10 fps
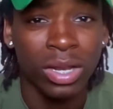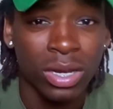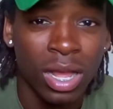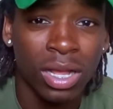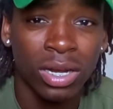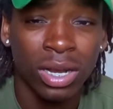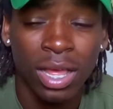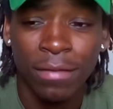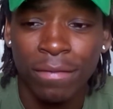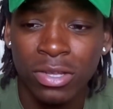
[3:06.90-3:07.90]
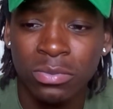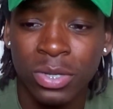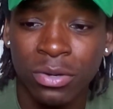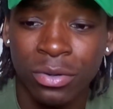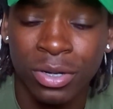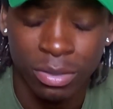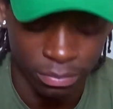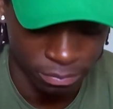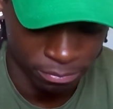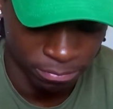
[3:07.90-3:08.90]
Not gonna lie, if I was being real,
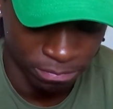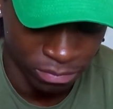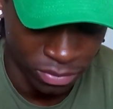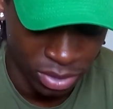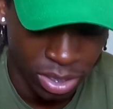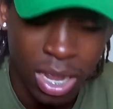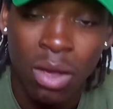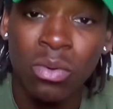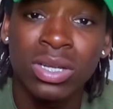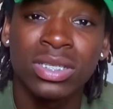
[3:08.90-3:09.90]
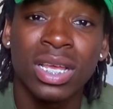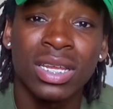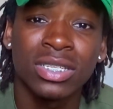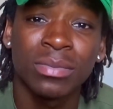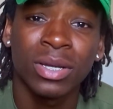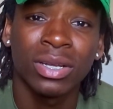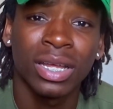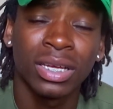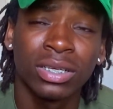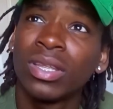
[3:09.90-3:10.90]
I would have said it smelled
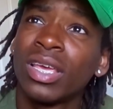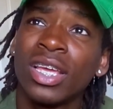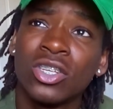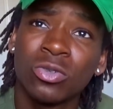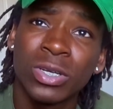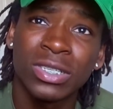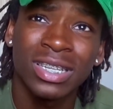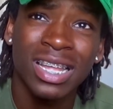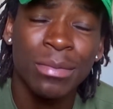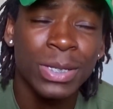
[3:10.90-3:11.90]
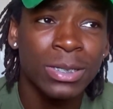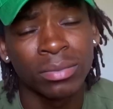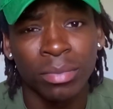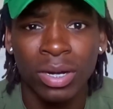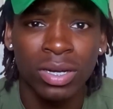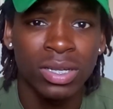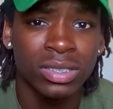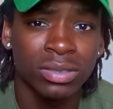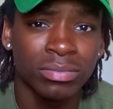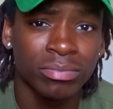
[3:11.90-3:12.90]
like angel wings and lemons, but it doesn't.